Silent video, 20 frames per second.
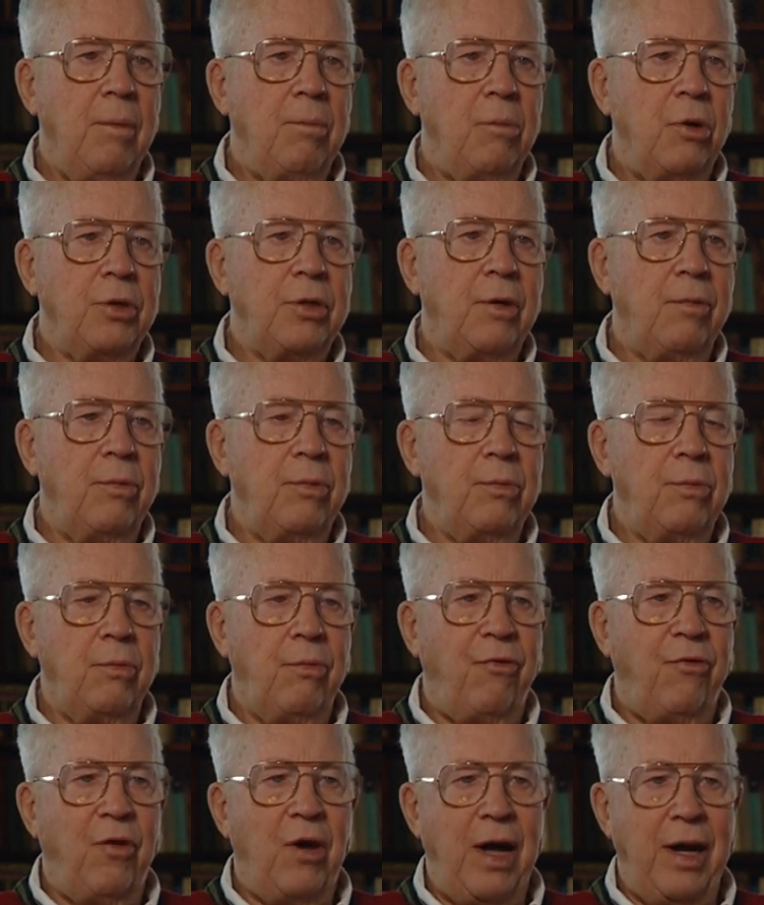Most of them
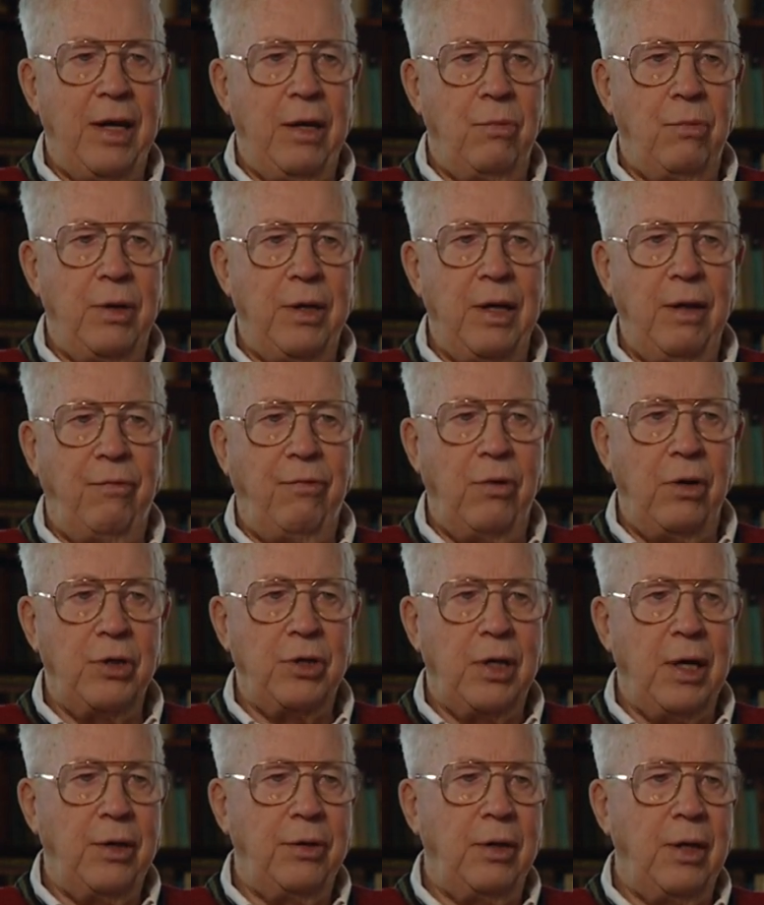fought it when they
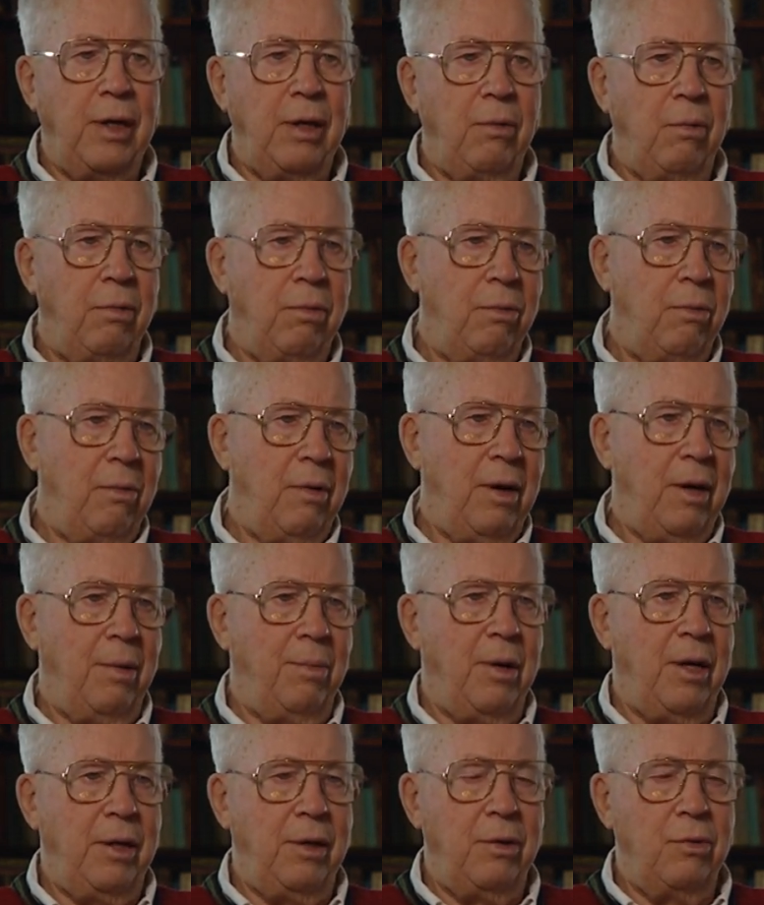first got there. What
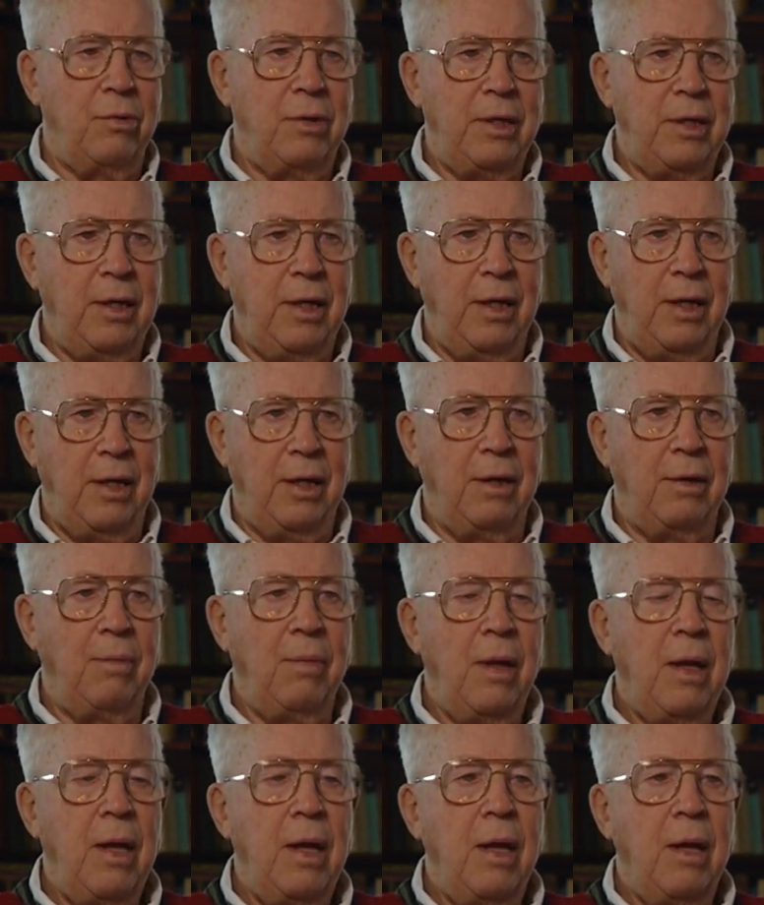am I doing here?
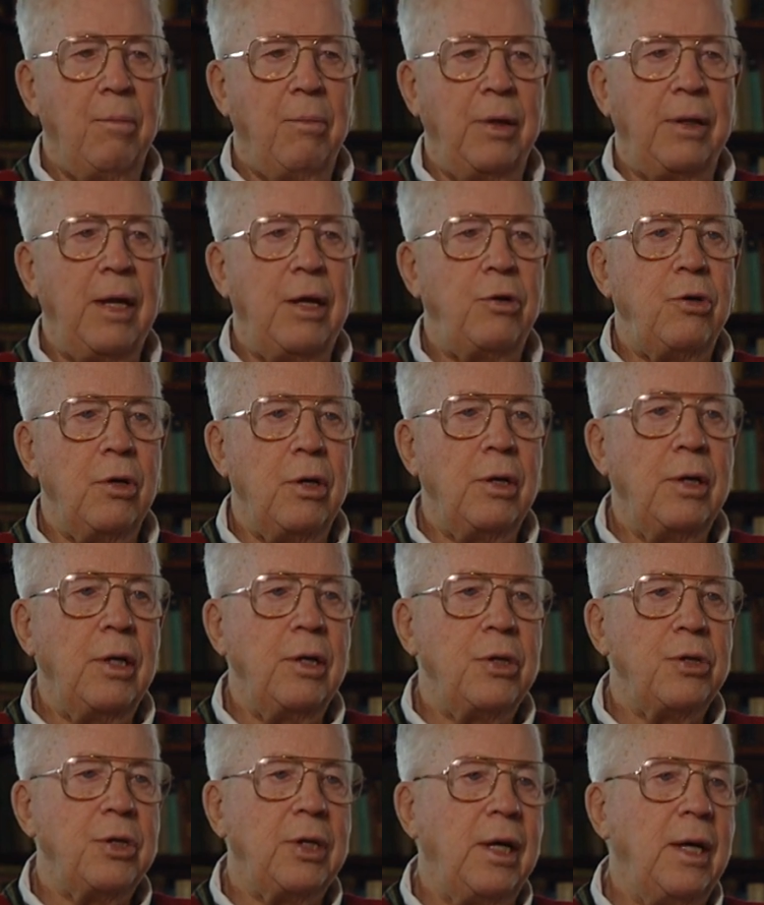But they turned
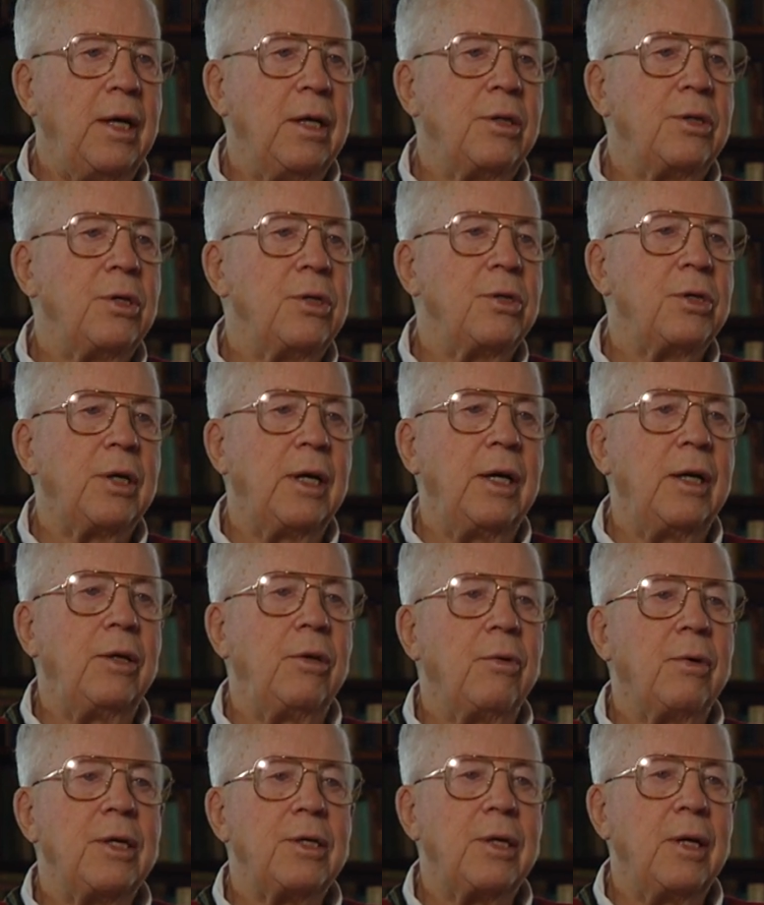into skiers and skied
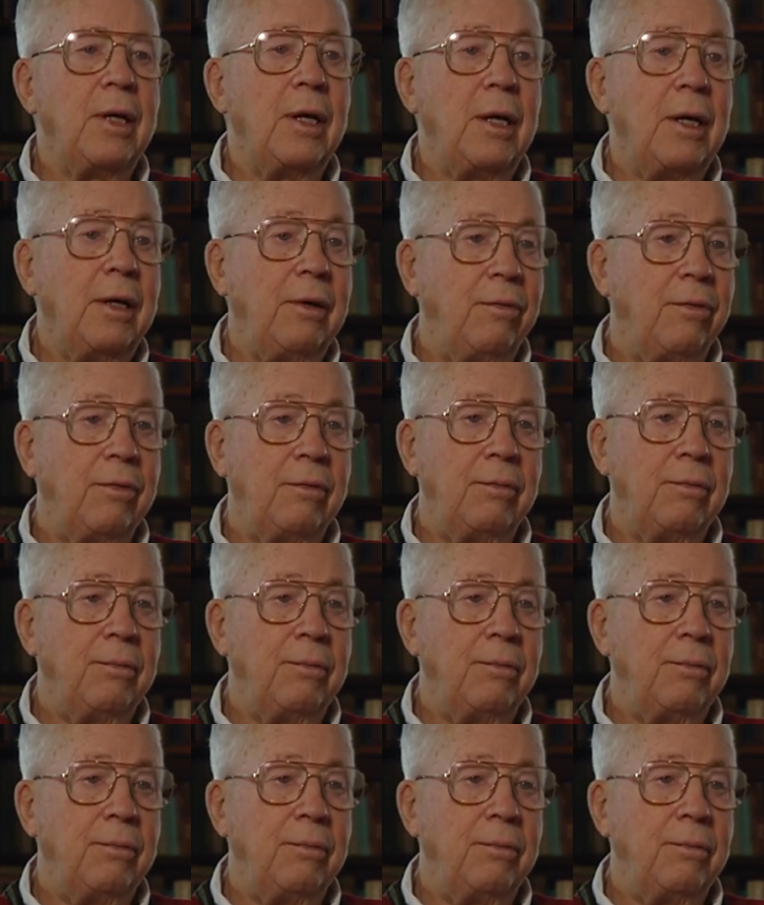the rest of their life.